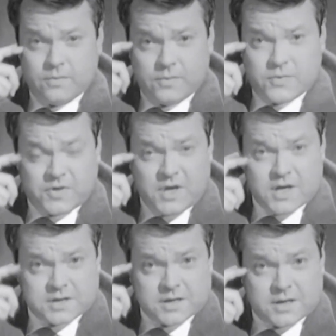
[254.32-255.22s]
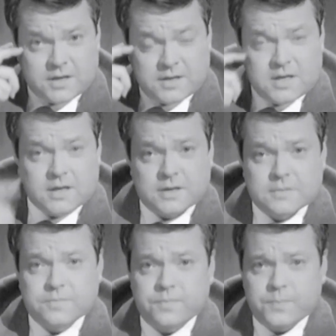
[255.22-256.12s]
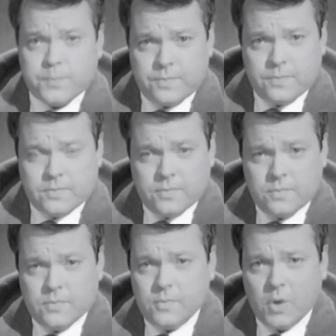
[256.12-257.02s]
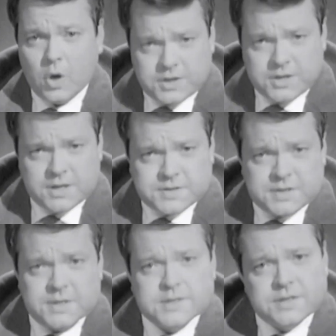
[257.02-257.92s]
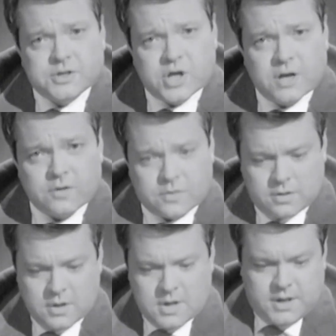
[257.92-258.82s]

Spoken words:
the theatre and theatre audiences in general,